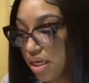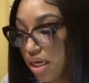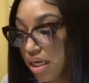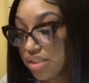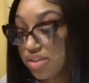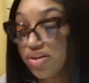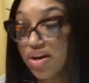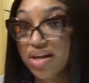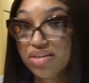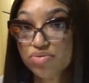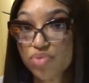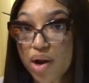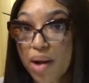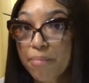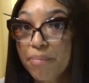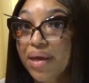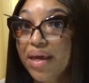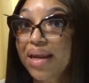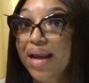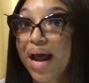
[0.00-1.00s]
So that's what I
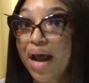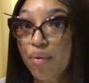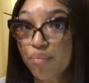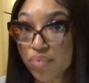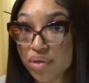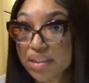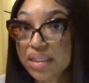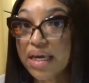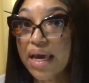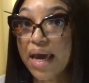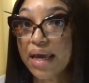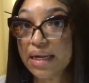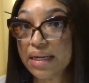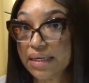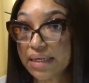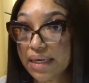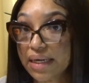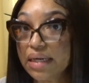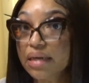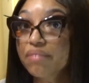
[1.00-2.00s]
mean. I really had to
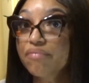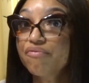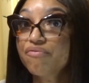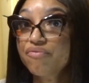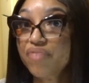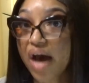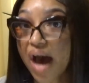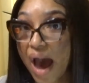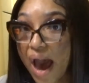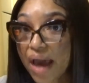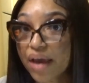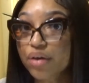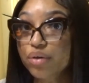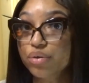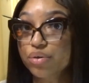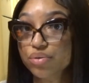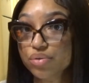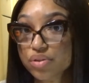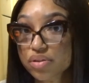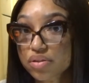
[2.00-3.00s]
dig in them
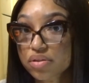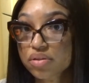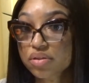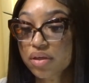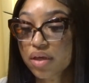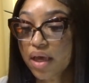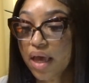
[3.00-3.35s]
files.